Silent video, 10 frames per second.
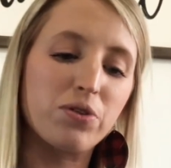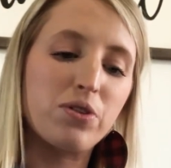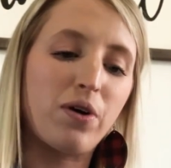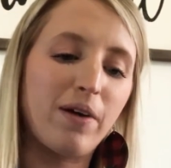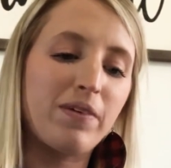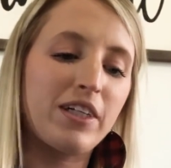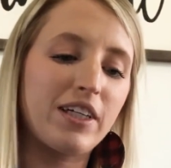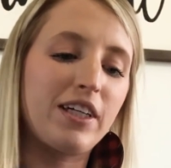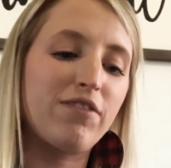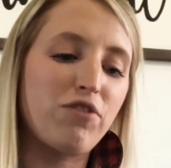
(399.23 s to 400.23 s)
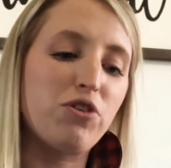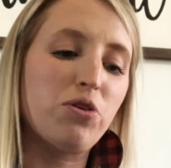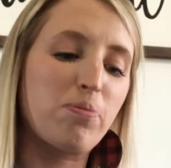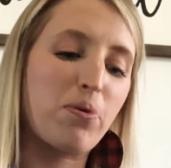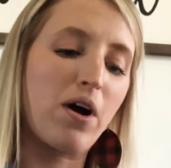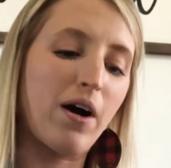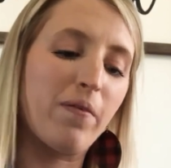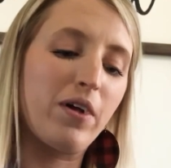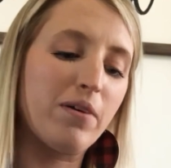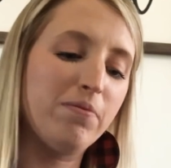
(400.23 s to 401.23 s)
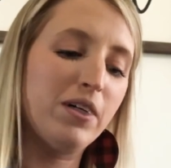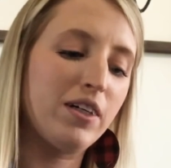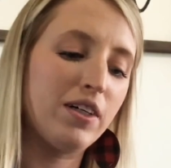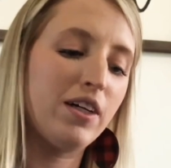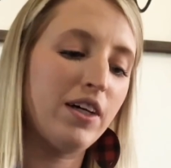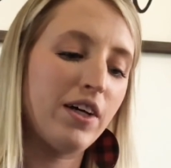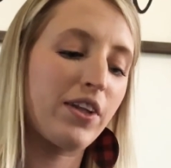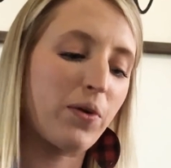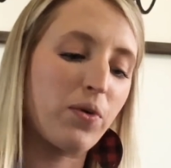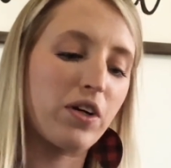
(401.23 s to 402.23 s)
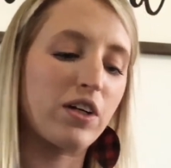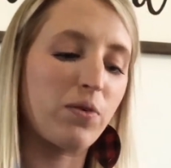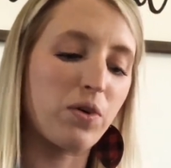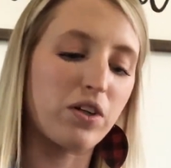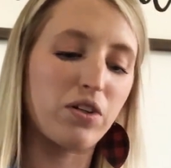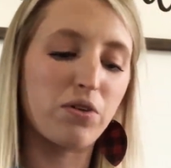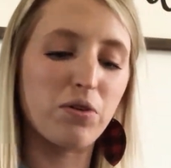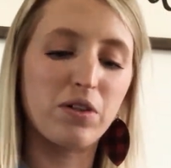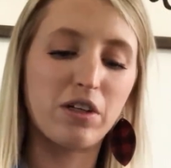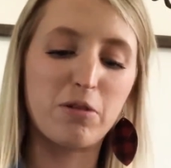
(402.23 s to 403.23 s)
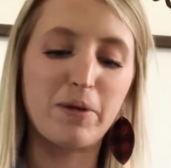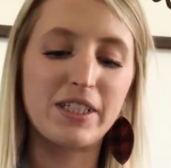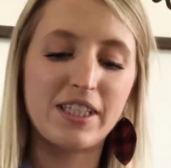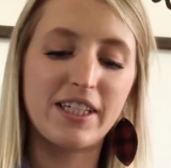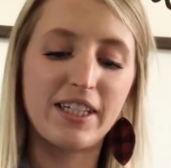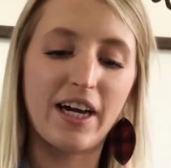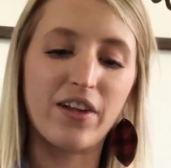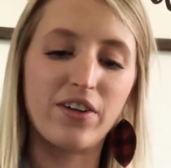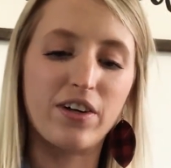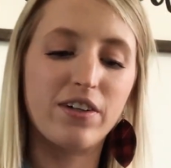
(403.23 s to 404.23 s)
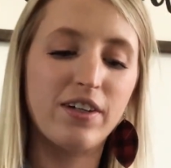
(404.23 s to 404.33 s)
So I'm going to give you a problem that we're going to work through a little bit together.